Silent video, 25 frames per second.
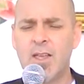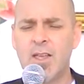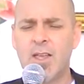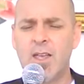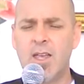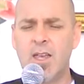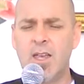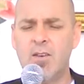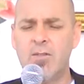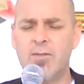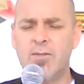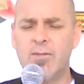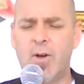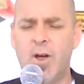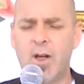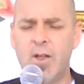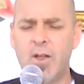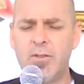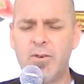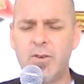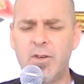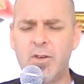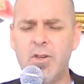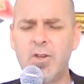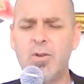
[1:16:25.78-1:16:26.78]
And Father,
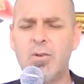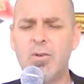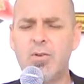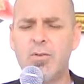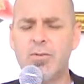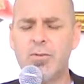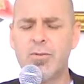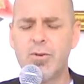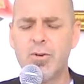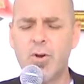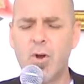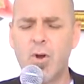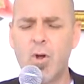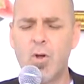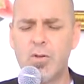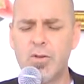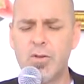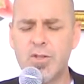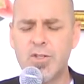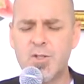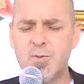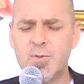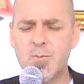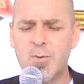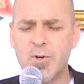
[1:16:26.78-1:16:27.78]
you, through your Holy
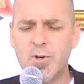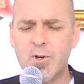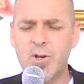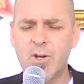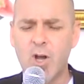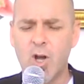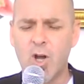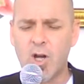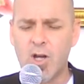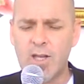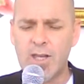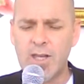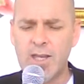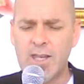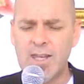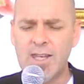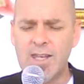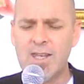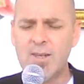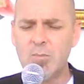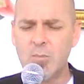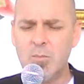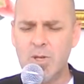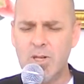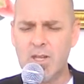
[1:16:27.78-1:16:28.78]
Spirit, are
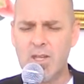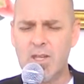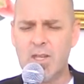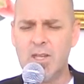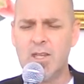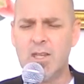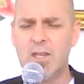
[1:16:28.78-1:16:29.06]
in me,